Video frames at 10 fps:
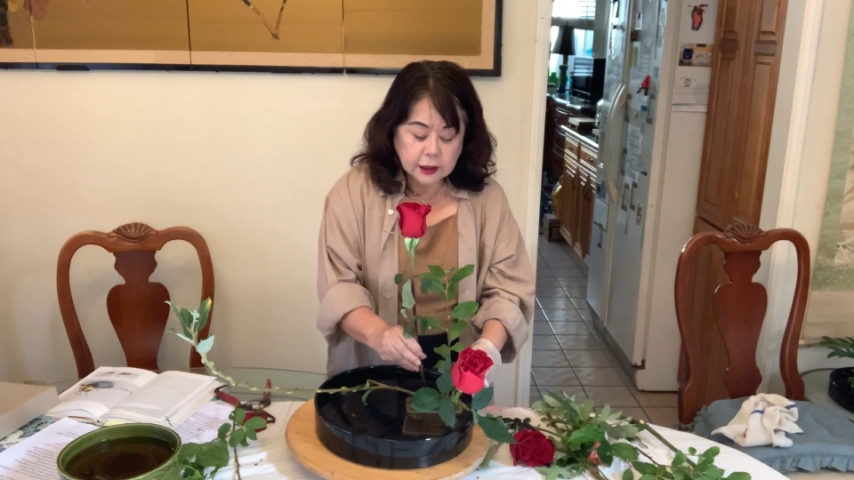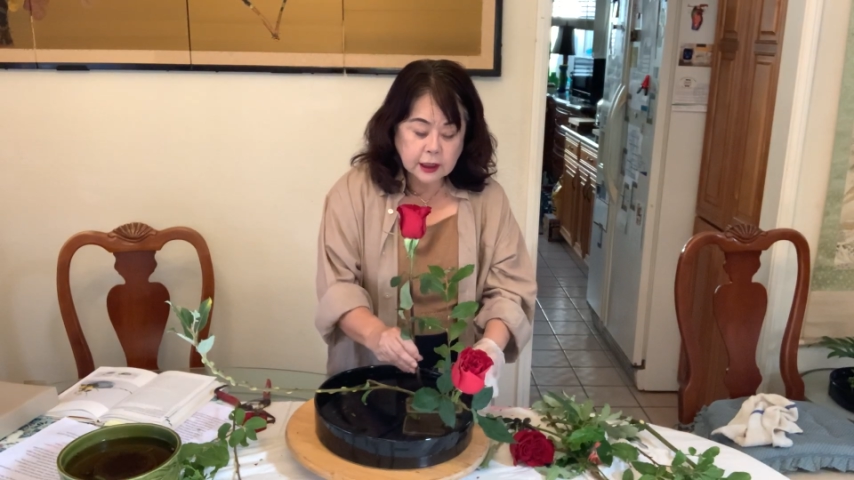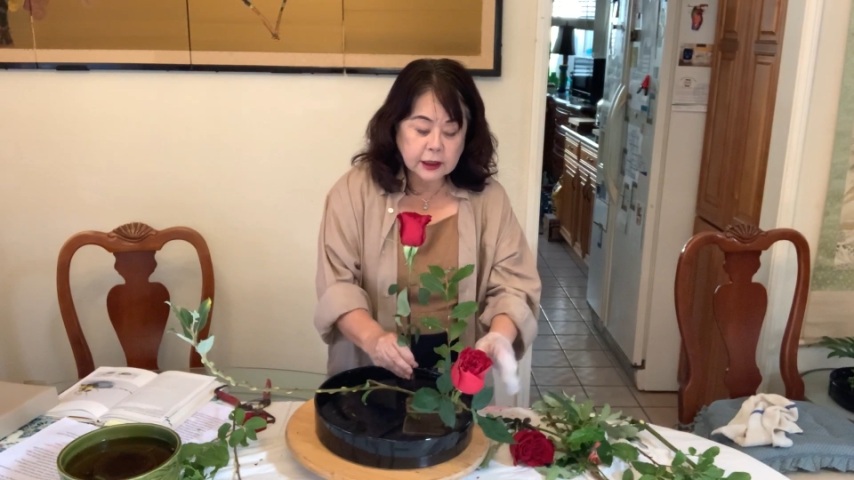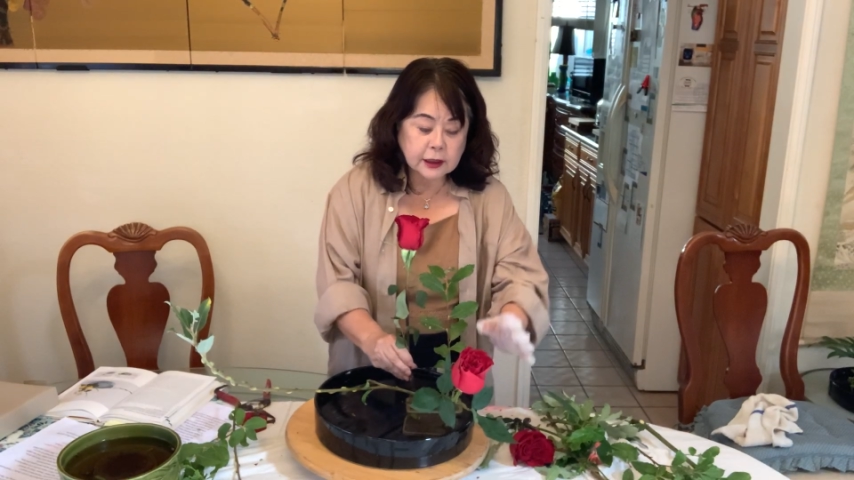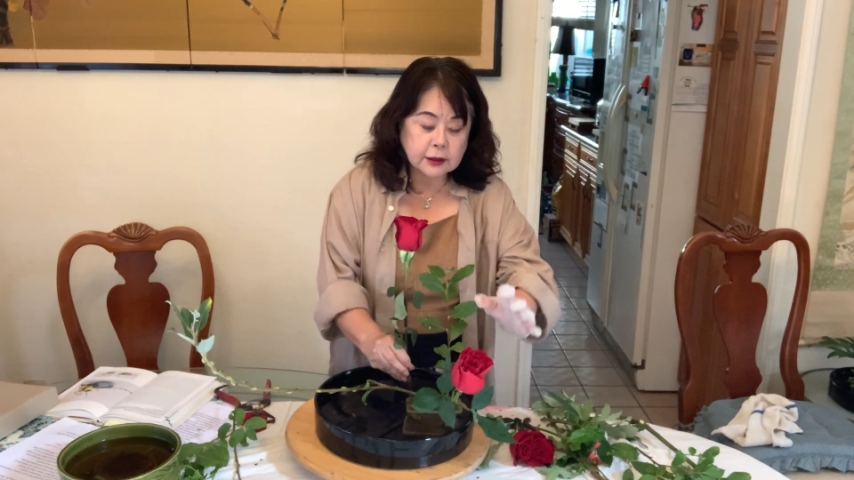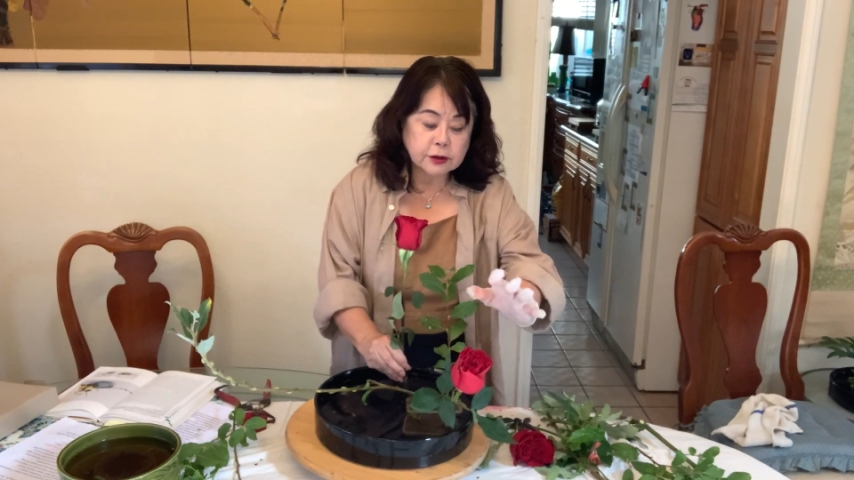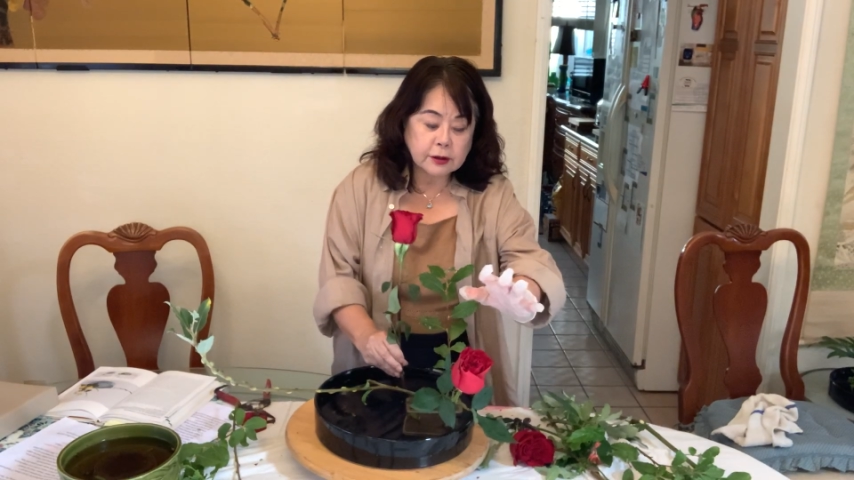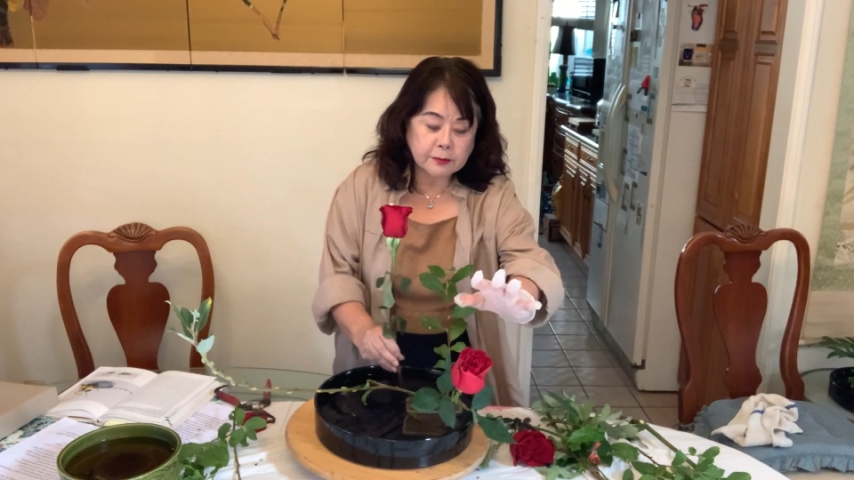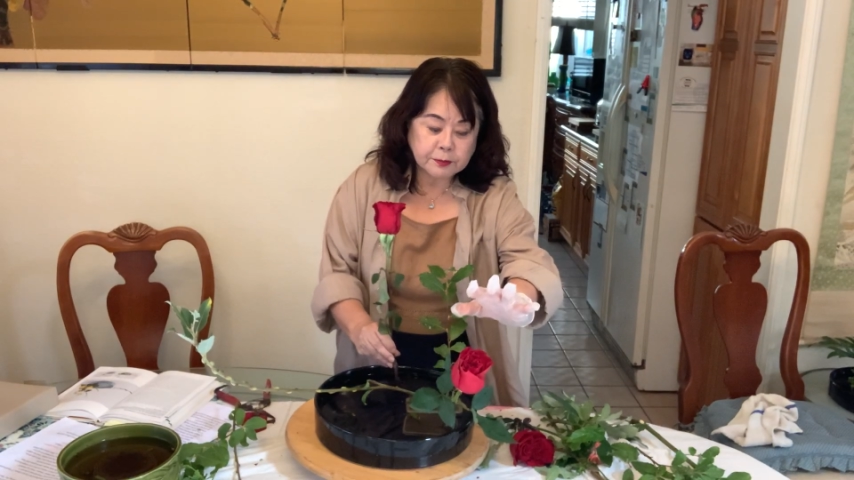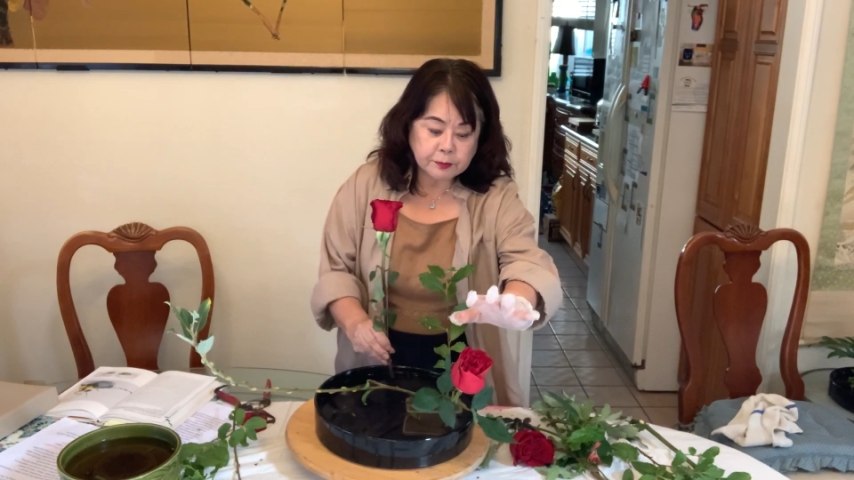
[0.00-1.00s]
and
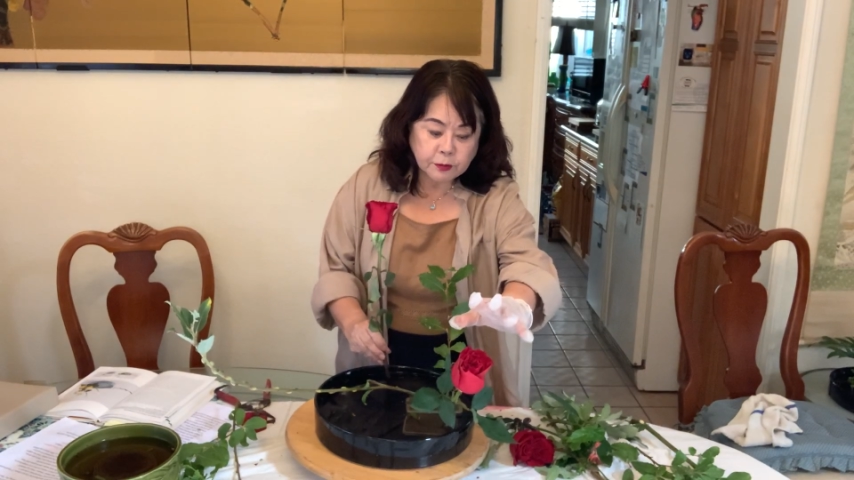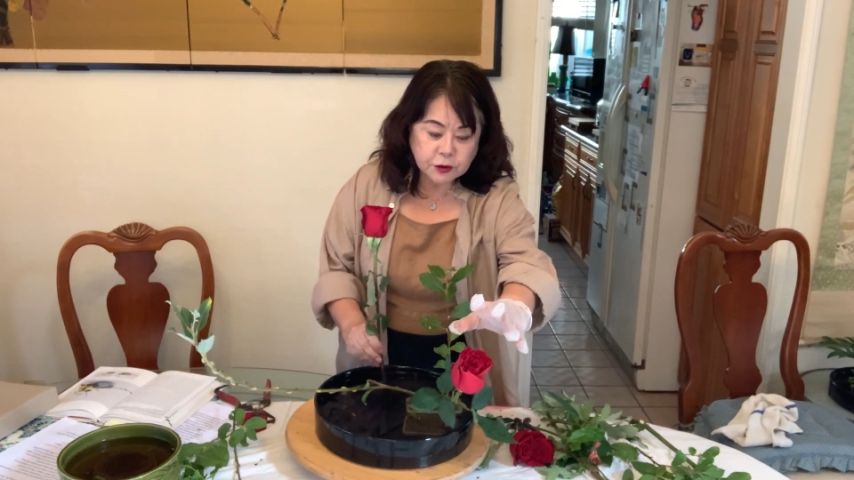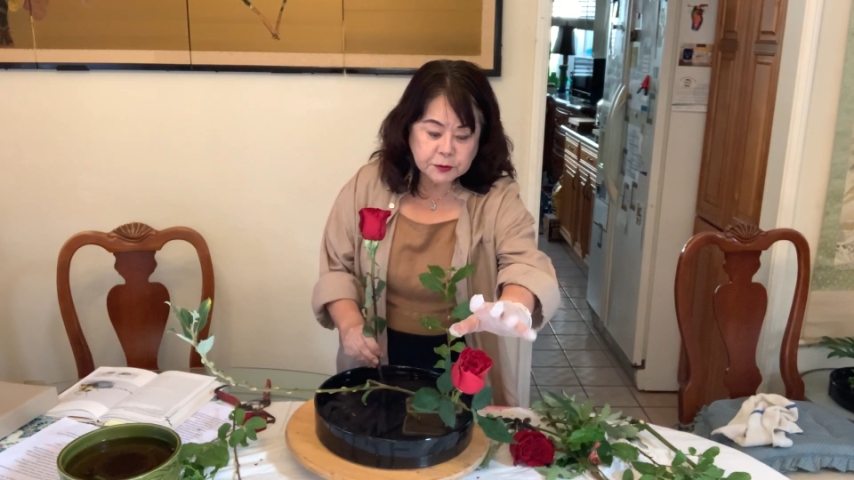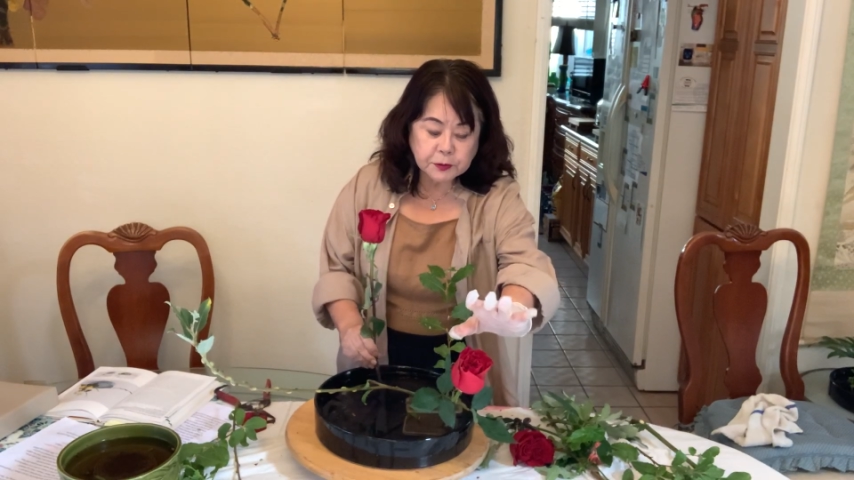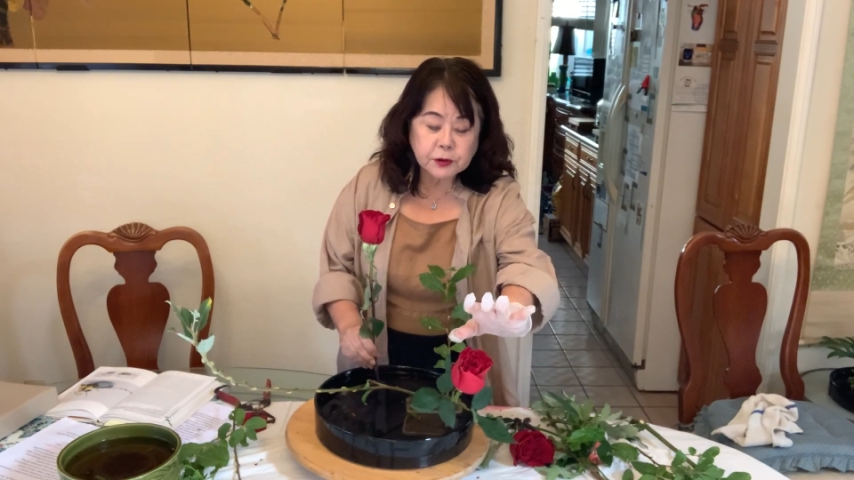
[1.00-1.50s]
most